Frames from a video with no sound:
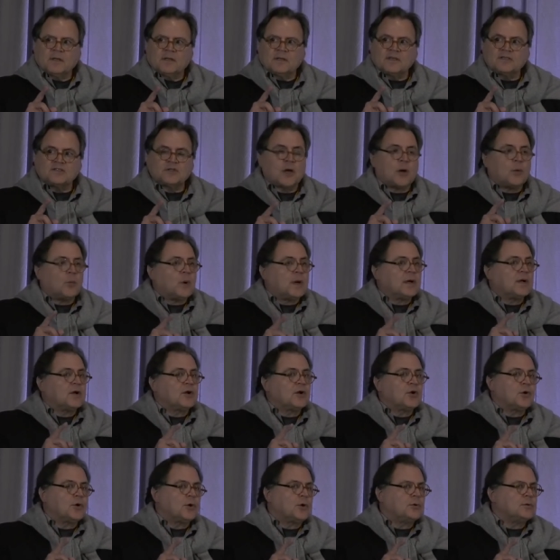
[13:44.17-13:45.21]
There's not one
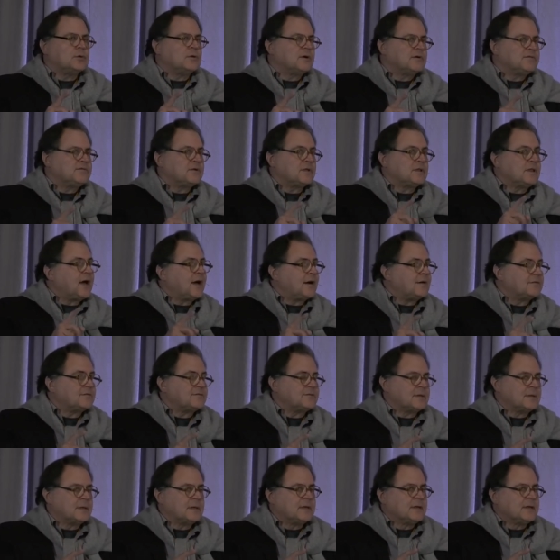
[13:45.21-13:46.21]
code for love.